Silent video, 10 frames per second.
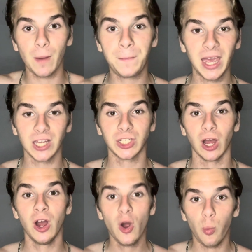
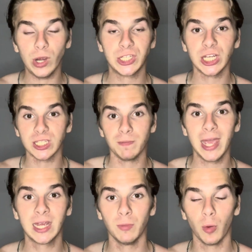picture, which is
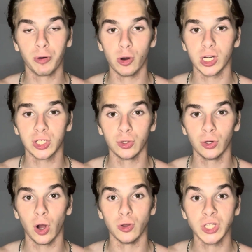making more progress to your
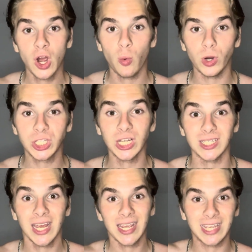goals, which
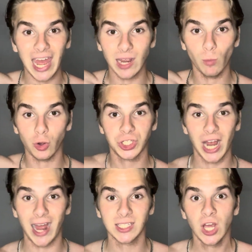is getting more
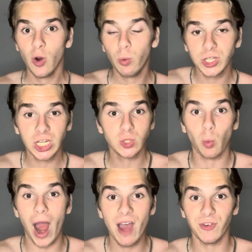jacked, which is
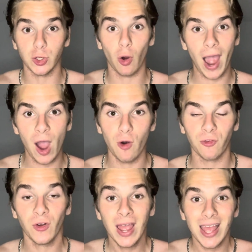whatever, your
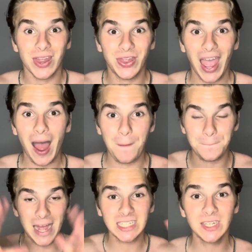health. That
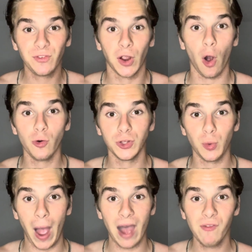massive goal you
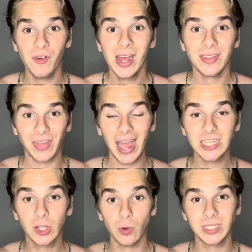have, that is
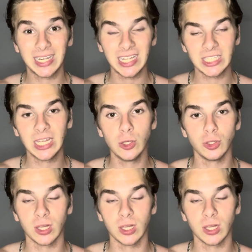going to continue to